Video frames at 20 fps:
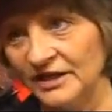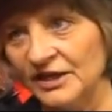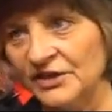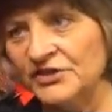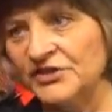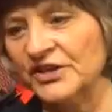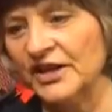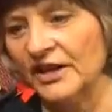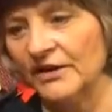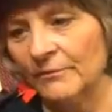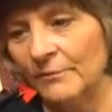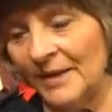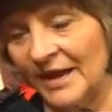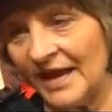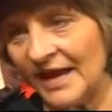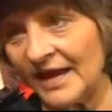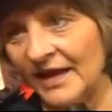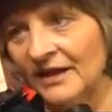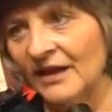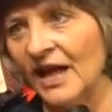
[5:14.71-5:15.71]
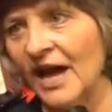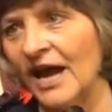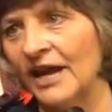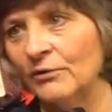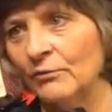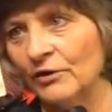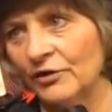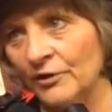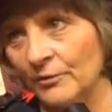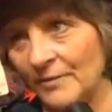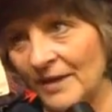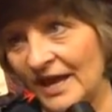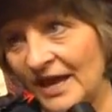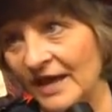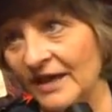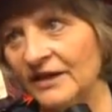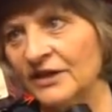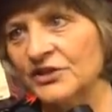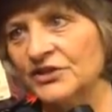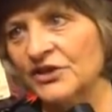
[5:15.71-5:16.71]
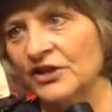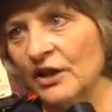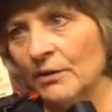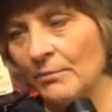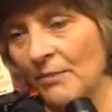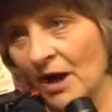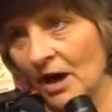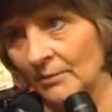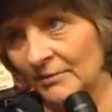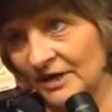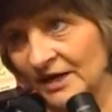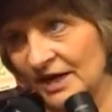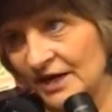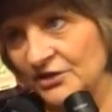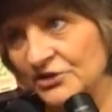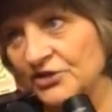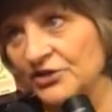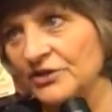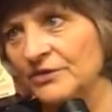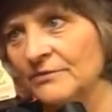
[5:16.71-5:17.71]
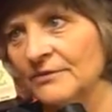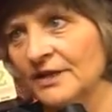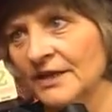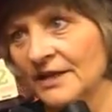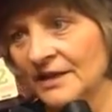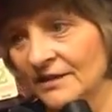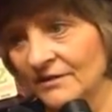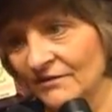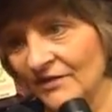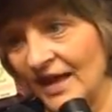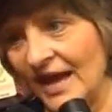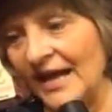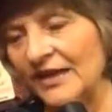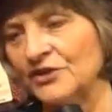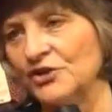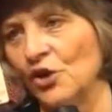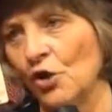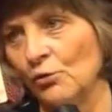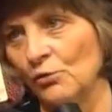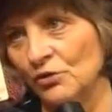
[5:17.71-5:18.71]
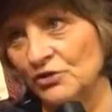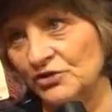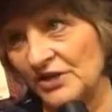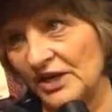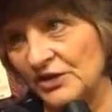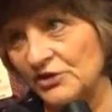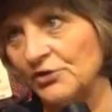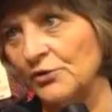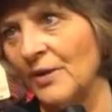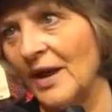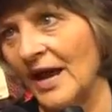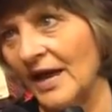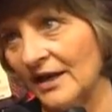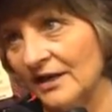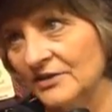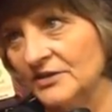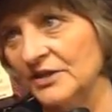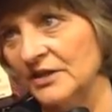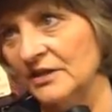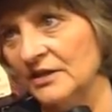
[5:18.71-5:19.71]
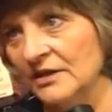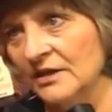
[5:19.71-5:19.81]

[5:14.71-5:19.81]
He said a man lying with a man is an abomination. That's homosexuality.